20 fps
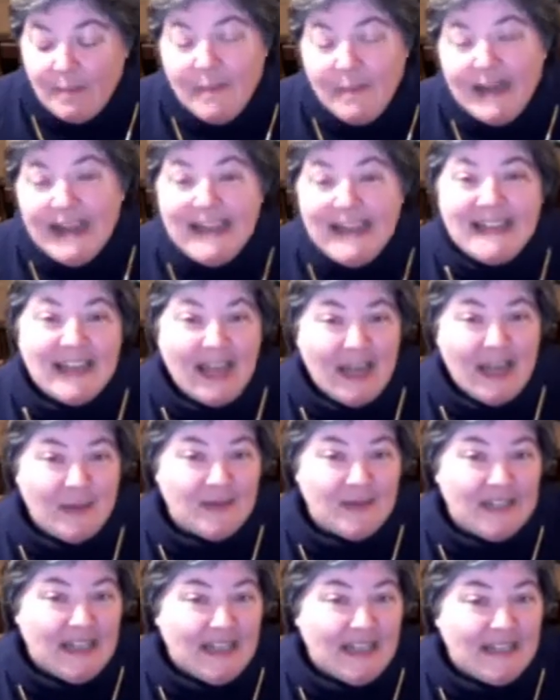many
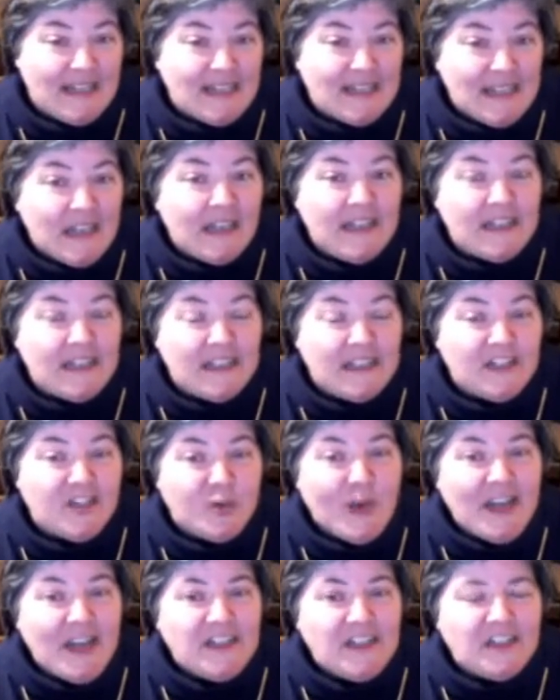times in a selling
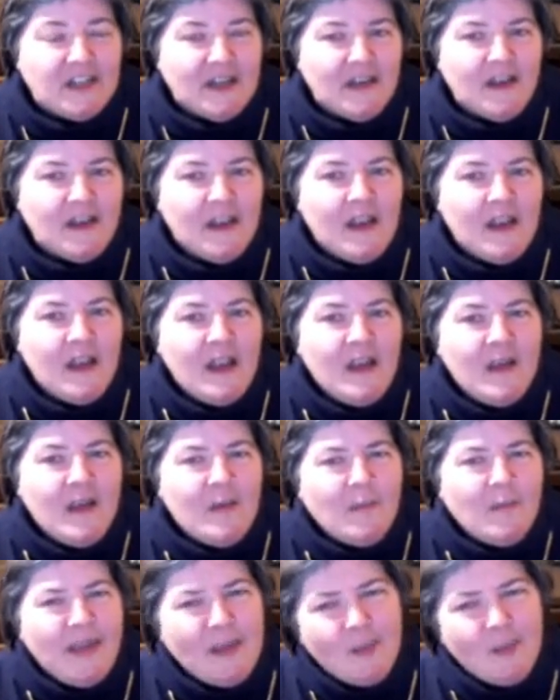situation,
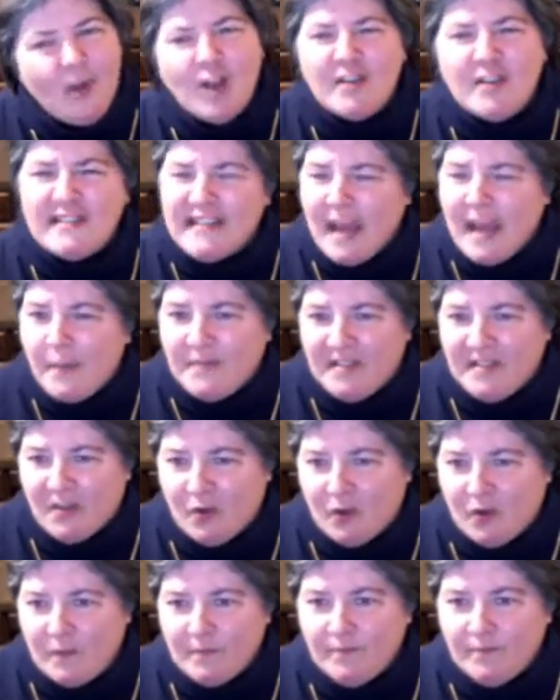people are
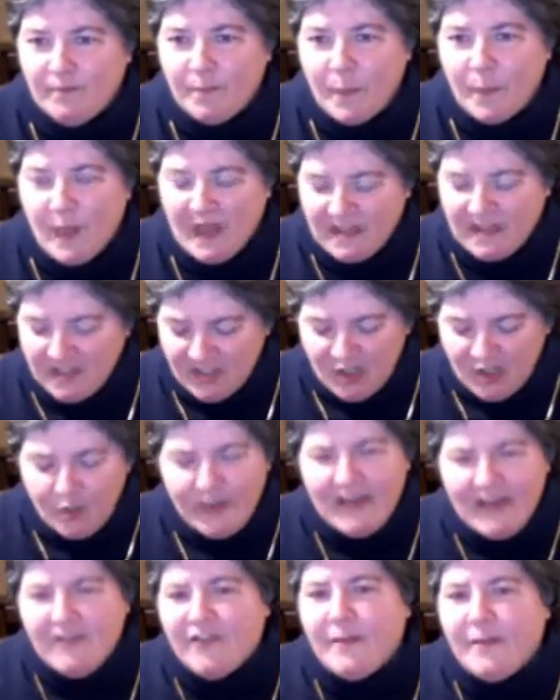skeptical,
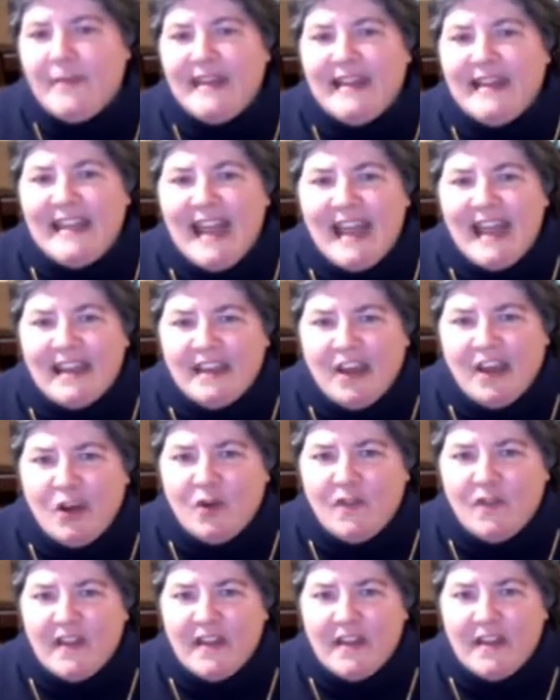assuming from the
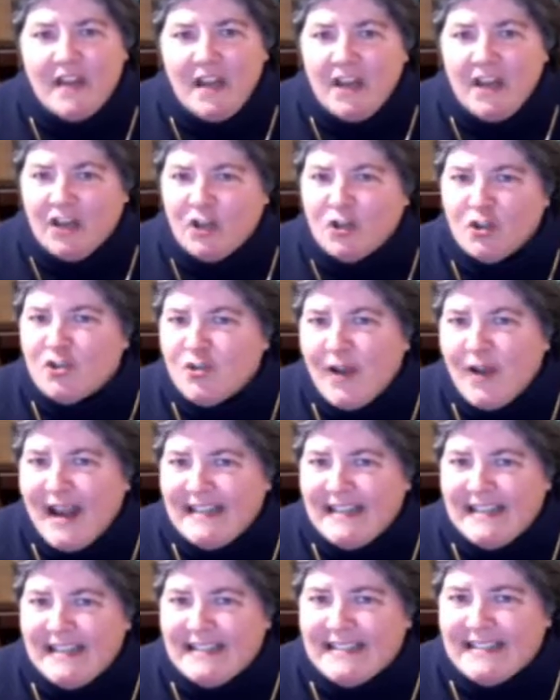get-go that you're
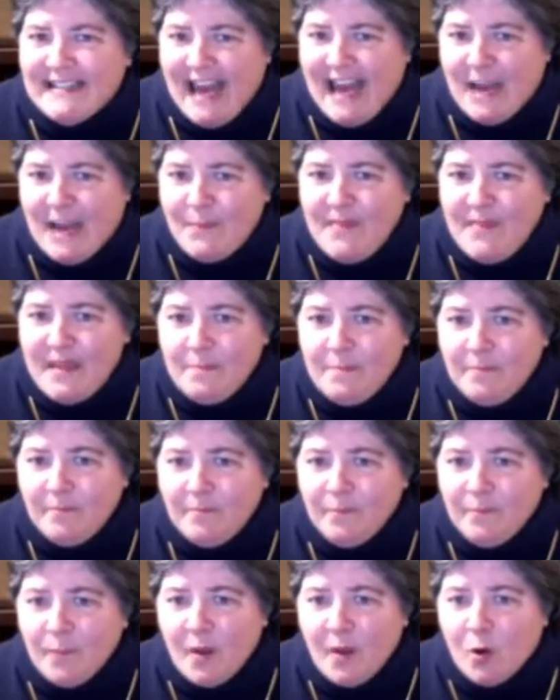trying to scam them
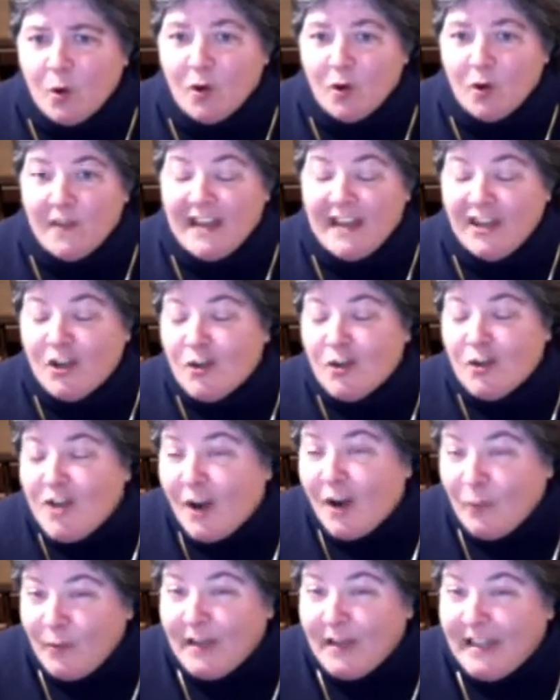or that you're
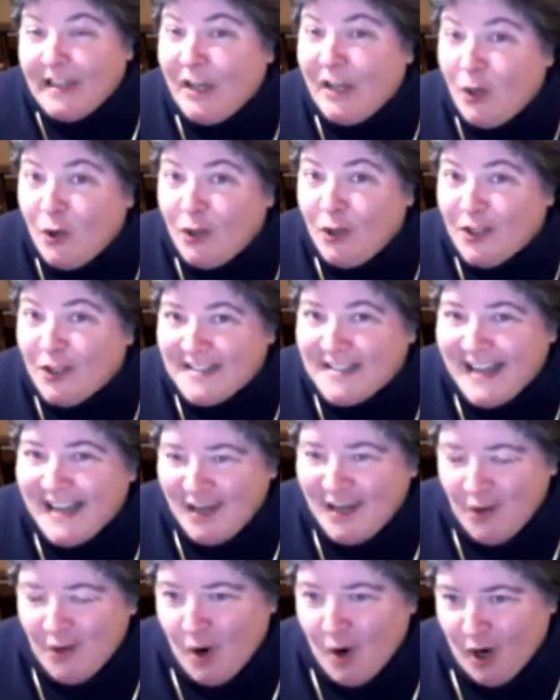not really who you say
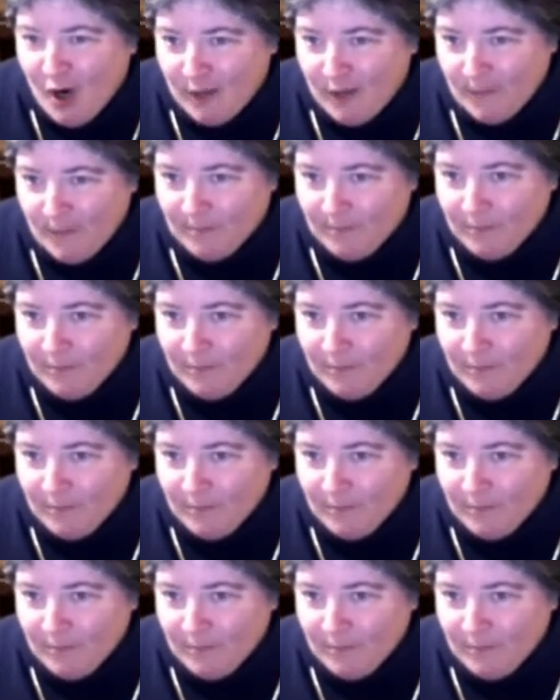you are.